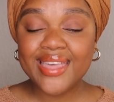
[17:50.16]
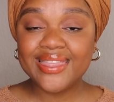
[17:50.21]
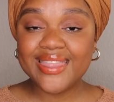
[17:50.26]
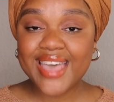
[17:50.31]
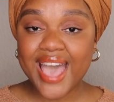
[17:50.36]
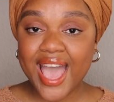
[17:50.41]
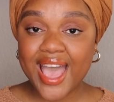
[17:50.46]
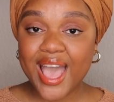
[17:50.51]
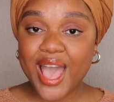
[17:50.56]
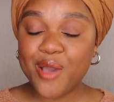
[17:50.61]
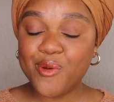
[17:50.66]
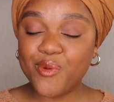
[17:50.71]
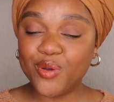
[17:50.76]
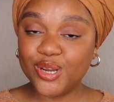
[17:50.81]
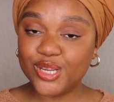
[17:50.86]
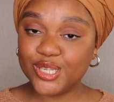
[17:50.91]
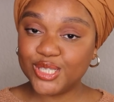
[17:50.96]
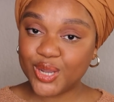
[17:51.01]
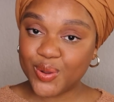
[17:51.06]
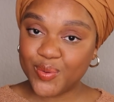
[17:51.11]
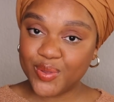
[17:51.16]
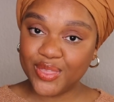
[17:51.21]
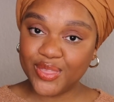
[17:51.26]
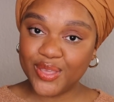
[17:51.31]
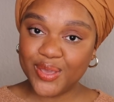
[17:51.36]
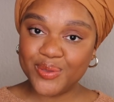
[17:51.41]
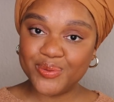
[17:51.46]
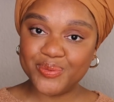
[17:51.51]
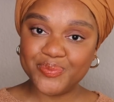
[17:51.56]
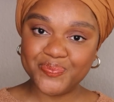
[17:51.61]
that I want to share with
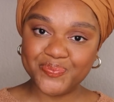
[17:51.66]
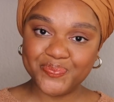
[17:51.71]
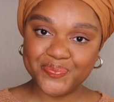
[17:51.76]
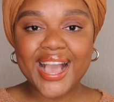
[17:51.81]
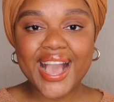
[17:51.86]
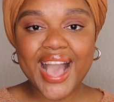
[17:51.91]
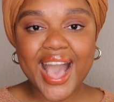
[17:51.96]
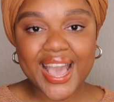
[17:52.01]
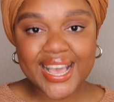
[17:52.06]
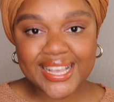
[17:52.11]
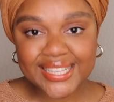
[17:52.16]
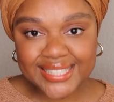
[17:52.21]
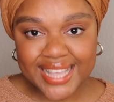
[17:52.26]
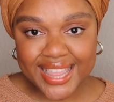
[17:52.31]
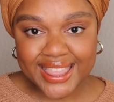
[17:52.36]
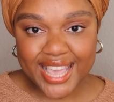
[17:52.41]
you. Guys,